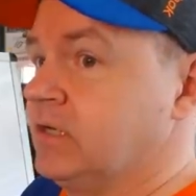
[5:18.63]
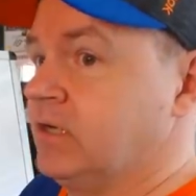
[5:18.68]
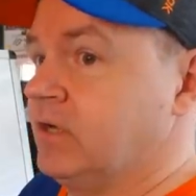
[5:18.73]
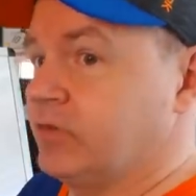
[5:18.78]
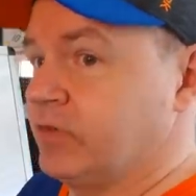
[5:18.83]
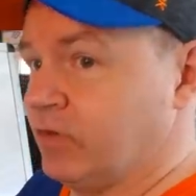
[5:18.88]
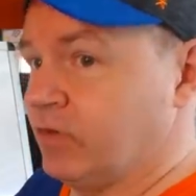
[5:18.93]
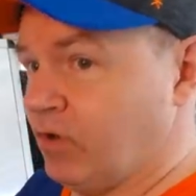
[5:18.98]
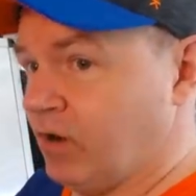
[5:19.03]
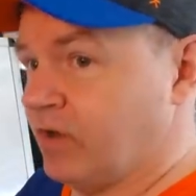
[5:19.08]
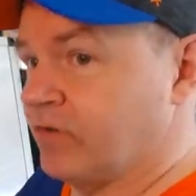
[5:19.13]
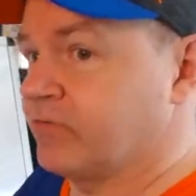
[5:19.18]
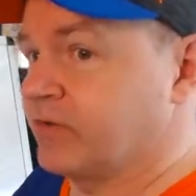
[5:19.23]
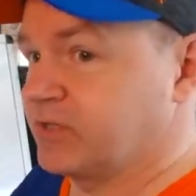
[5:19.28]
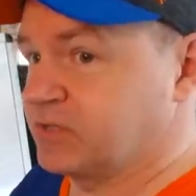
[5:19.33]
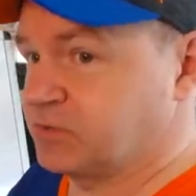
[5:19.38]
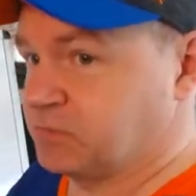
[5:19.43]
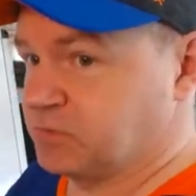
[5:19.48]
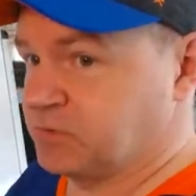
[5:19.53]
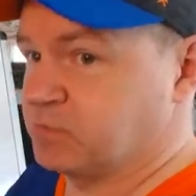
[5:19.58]
The
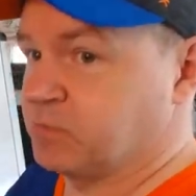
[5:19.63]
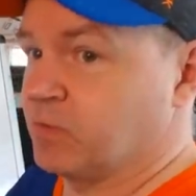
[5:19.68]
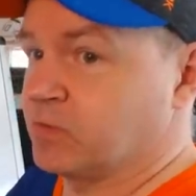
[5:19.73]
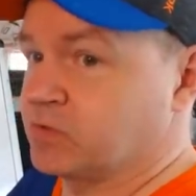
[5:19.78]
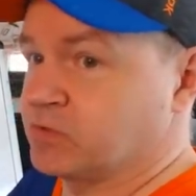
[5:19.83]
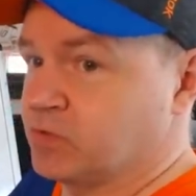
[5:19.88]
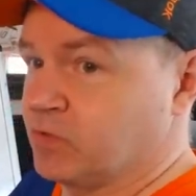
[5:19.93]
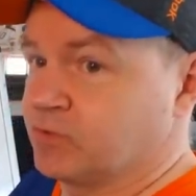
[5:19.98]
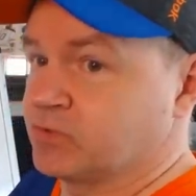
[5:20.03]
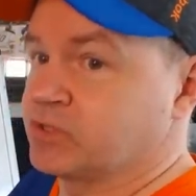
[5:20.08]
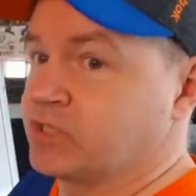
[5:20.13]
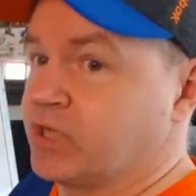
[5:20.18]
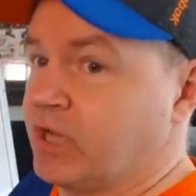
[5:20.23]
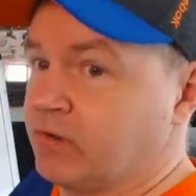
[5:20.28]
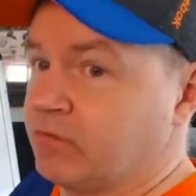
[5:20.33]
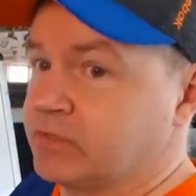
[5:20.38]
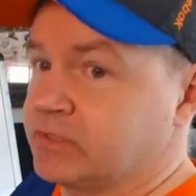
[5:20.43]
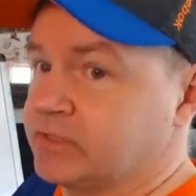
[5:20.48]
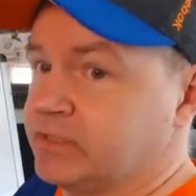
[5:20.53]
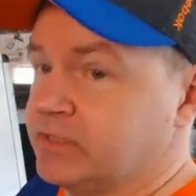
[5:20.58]
offense was supposed to
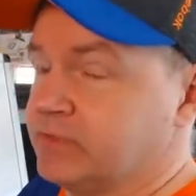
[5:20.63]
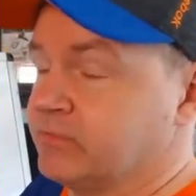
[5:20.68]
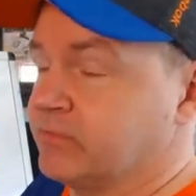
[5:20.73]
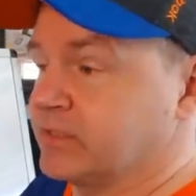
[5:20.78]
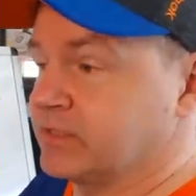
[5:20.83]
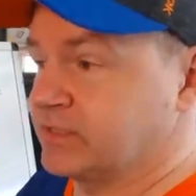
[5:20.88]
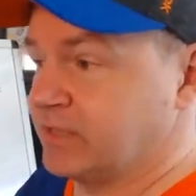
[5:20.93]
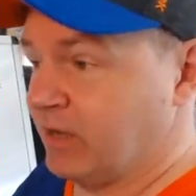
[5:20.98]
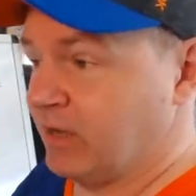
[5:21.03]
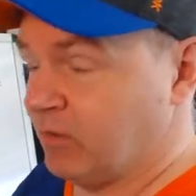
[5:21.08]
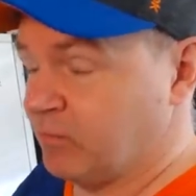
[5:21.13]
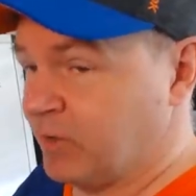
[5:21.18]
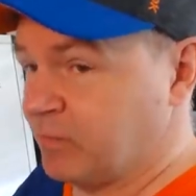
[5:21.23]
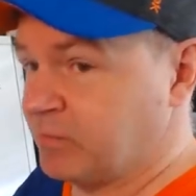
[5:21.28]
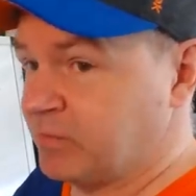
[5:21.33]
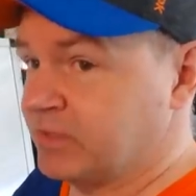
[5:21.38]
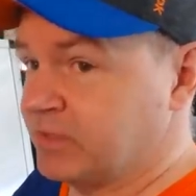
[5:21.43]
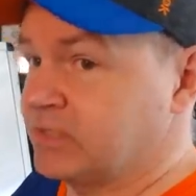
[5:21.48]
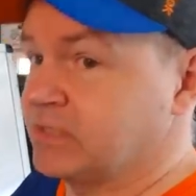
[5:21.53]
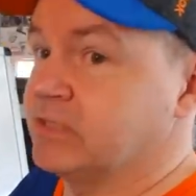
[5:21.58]
overshadow the defense. Now it might
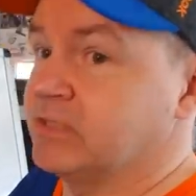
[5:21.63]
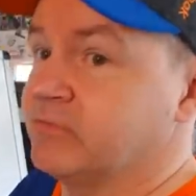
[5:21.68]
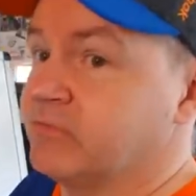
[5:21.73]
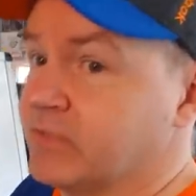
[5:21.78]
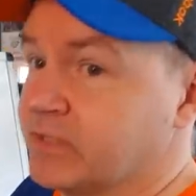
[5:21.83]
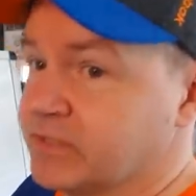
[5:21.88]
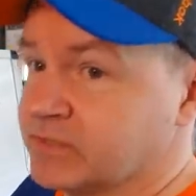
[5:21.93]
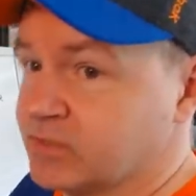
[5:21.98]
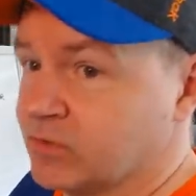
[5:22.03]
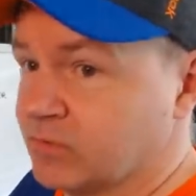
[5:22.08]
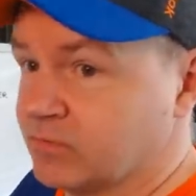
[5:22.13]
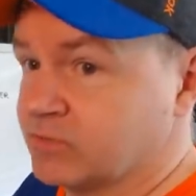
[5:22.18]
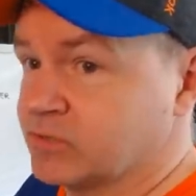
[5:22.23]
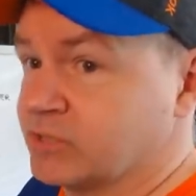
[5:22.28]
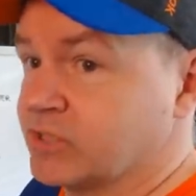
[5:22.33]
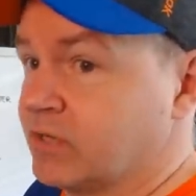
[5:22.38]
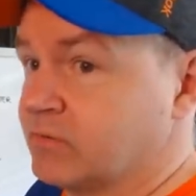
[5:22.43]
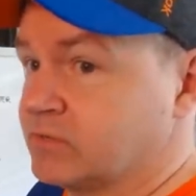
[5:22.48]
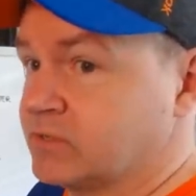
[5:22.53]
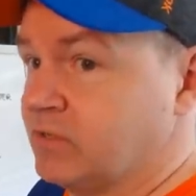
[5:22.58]
be the defense that
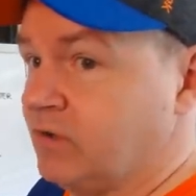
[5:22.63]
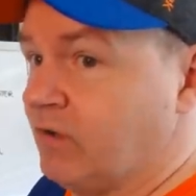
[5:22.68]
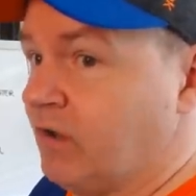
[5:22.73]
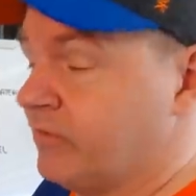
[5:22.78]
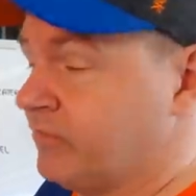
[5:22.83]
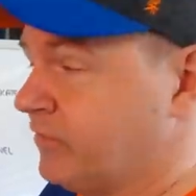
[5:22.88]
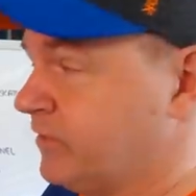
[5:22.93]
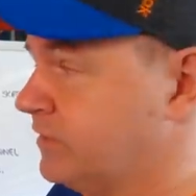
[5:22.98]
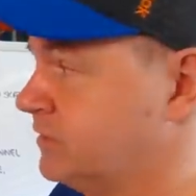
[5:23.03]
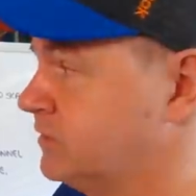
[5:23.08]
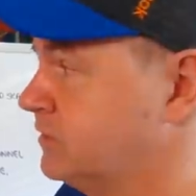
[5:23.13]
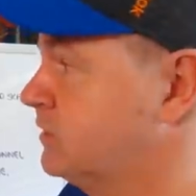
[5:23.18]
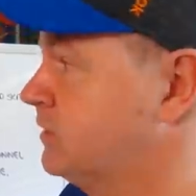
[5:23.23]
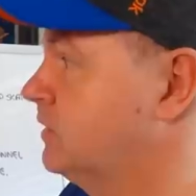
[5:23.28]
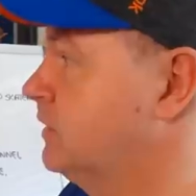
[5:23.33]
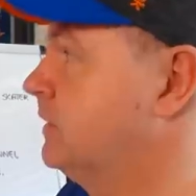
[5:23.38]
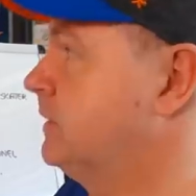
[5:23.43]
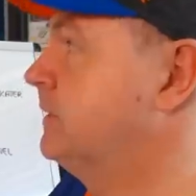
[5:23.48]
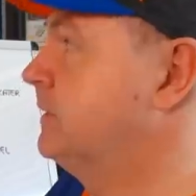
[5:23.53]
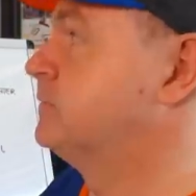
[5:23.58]
overshadows the offense.
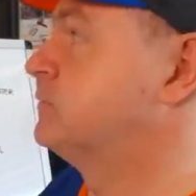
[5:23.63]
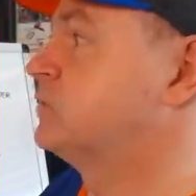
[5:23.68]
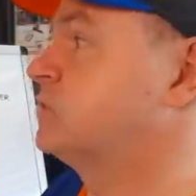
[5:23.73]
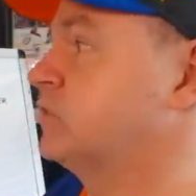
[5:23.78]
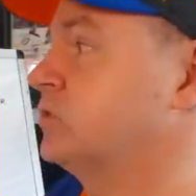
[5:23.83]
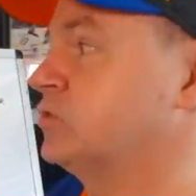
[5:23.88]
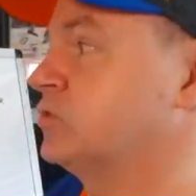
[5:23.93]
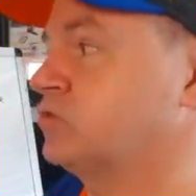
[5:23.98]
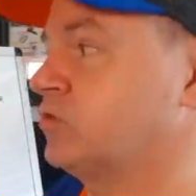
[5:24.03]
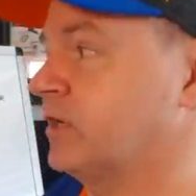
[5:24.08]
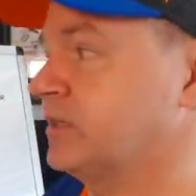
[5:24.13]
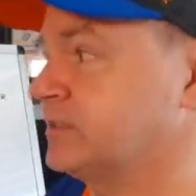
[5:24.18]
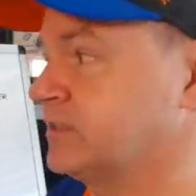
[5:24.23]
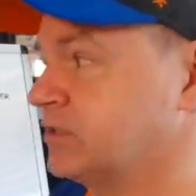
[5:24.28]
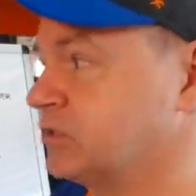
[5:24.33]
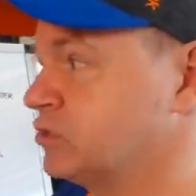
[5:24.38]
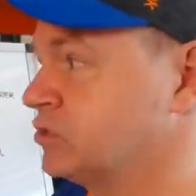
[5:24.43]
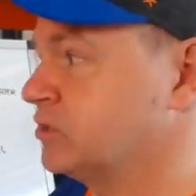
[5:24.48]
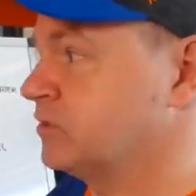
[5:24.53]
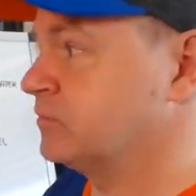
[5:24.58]
So you
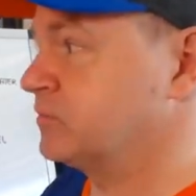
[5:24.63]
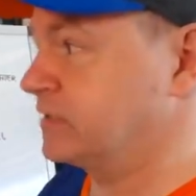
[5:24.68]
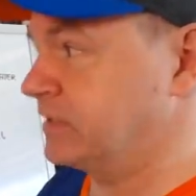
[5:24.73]
transition him to